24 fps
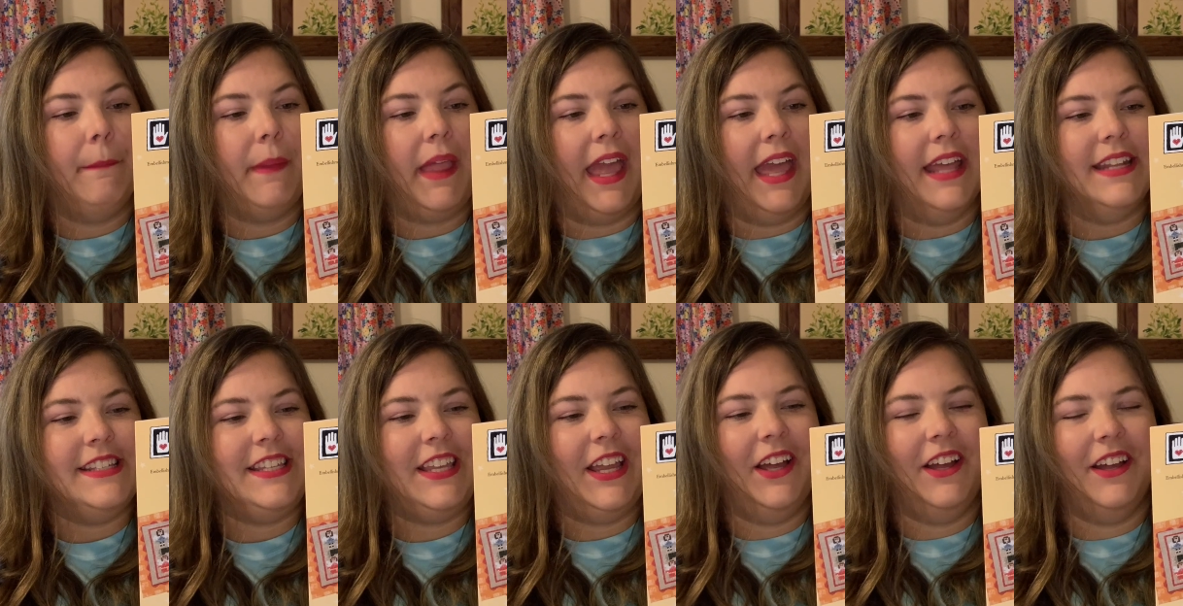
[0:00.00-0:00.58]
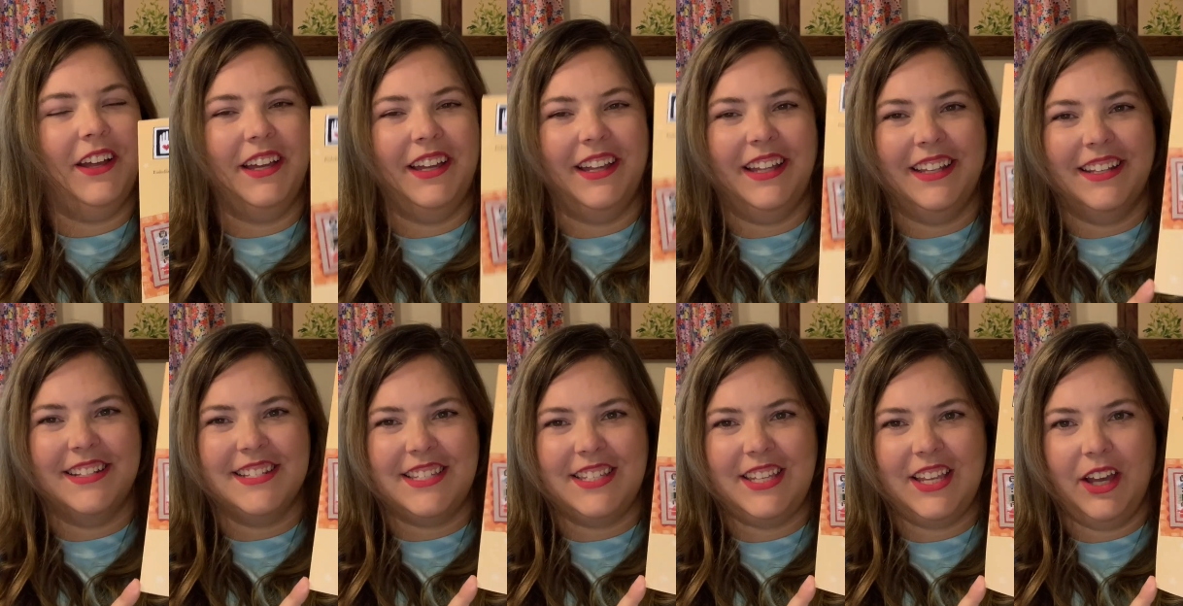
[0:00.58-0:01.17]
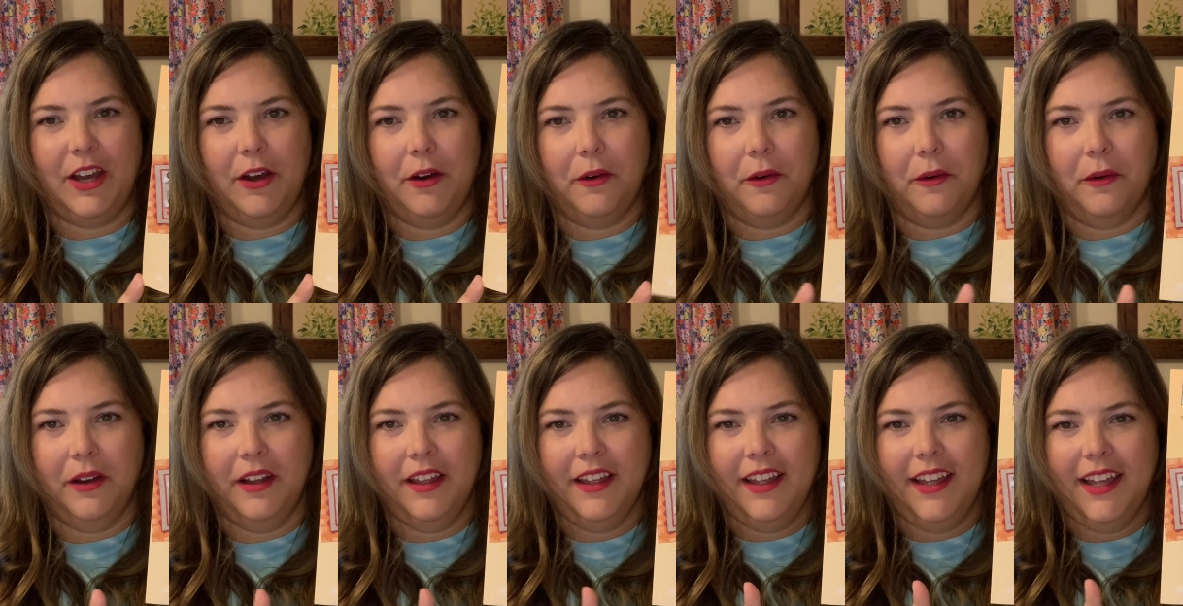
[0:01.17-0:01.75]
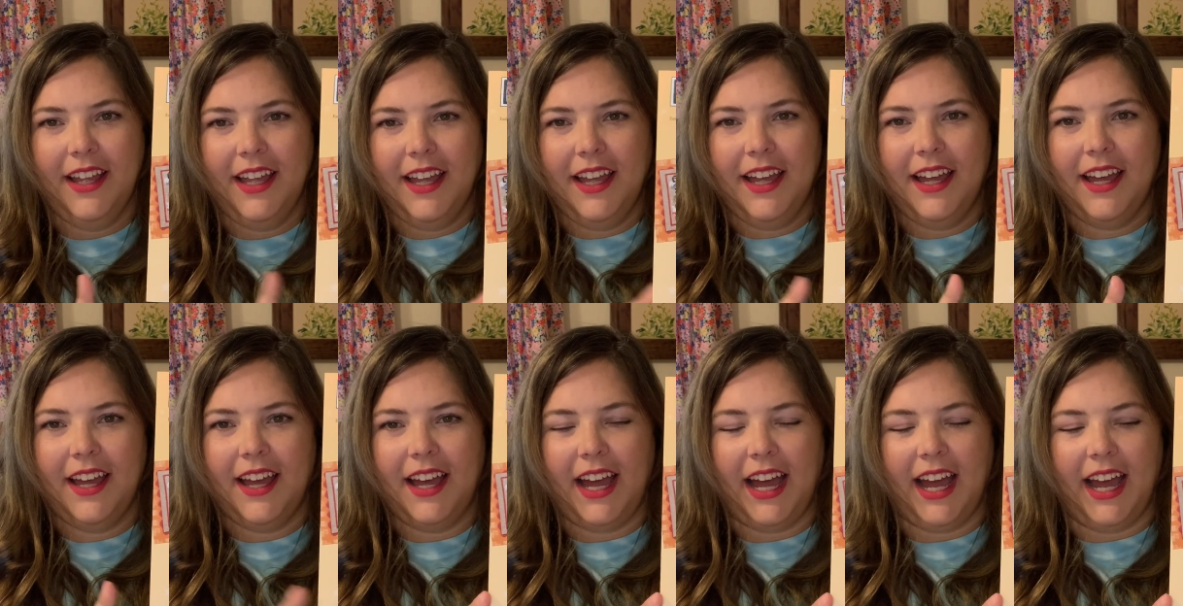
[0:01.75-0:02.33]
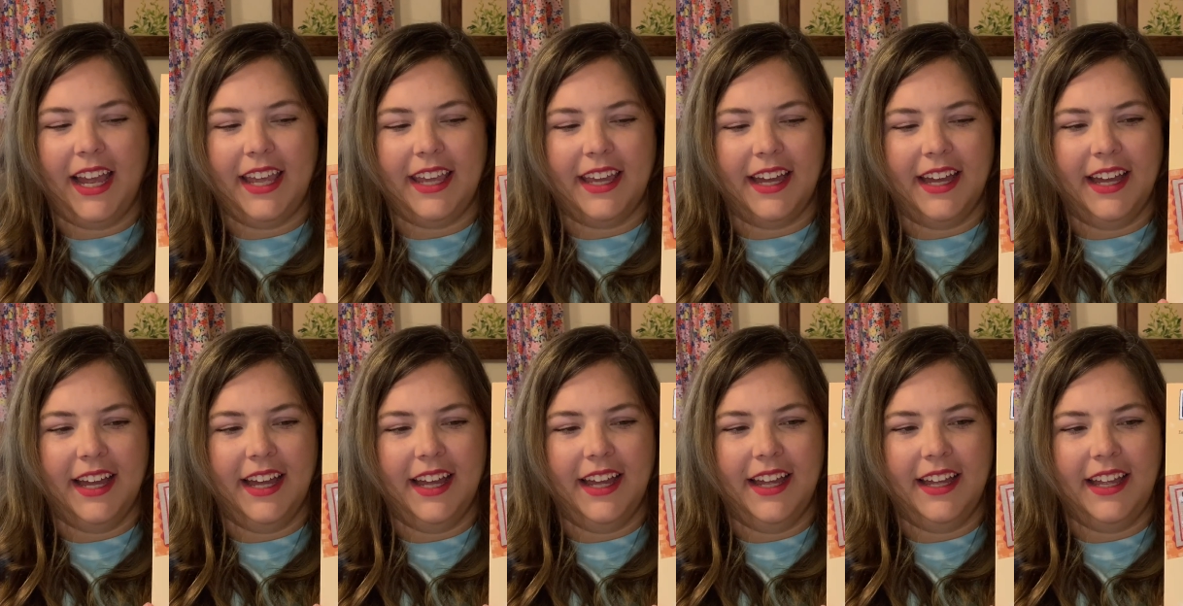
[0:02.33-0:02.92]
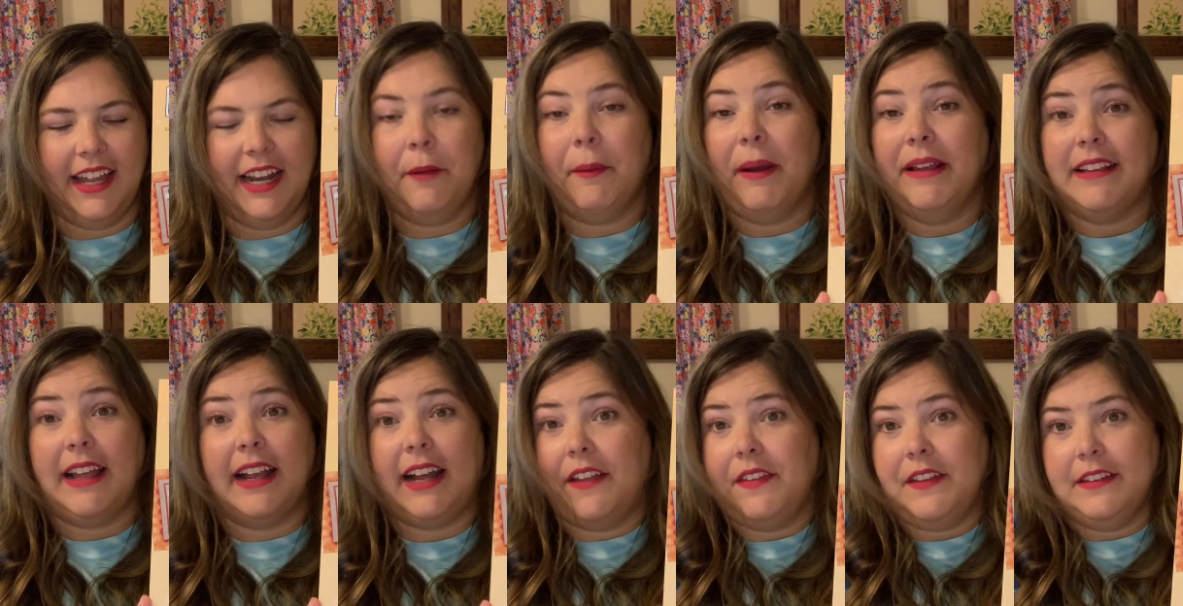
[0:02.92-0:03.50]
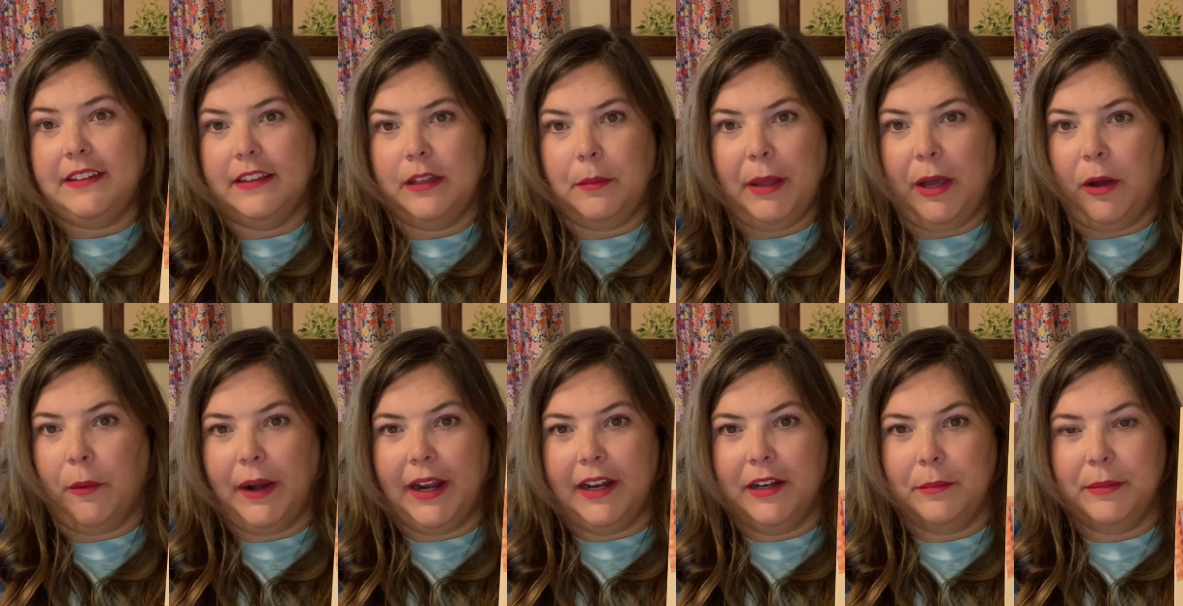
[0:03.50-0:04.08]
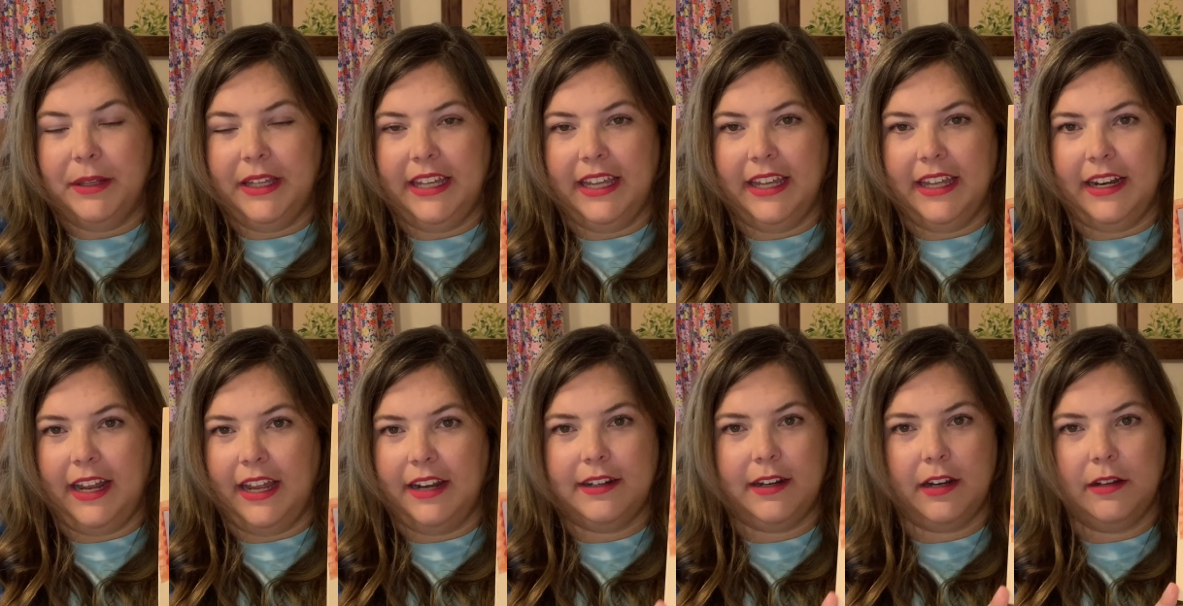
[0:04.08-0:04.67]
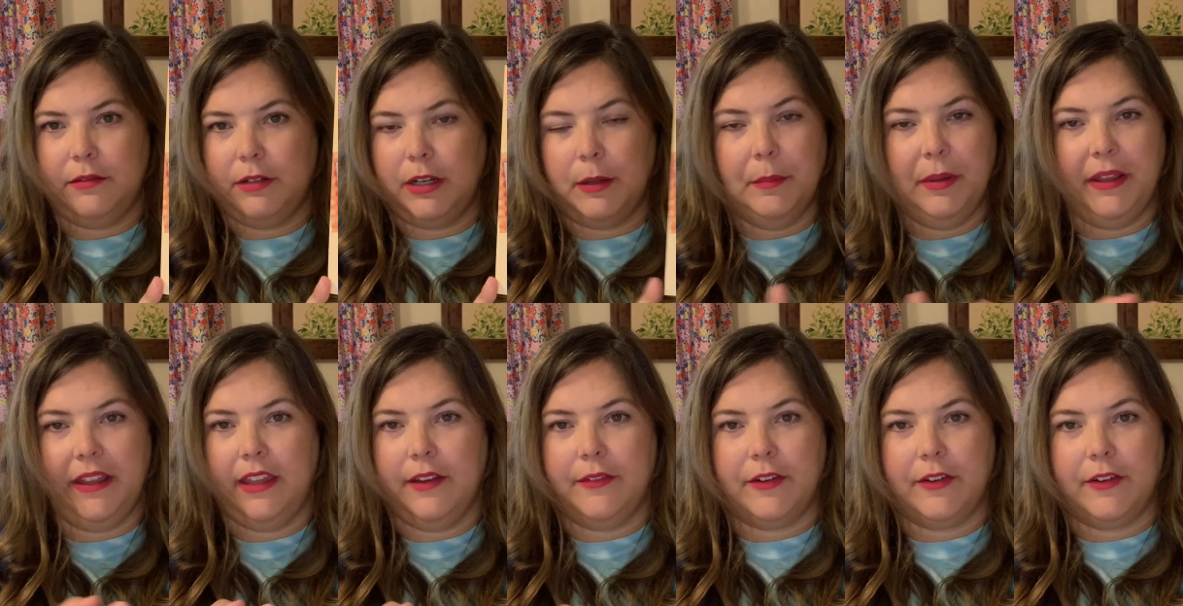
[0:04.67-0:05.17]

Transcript: And so I, anyways, I got this in the mail randomly and I'd completely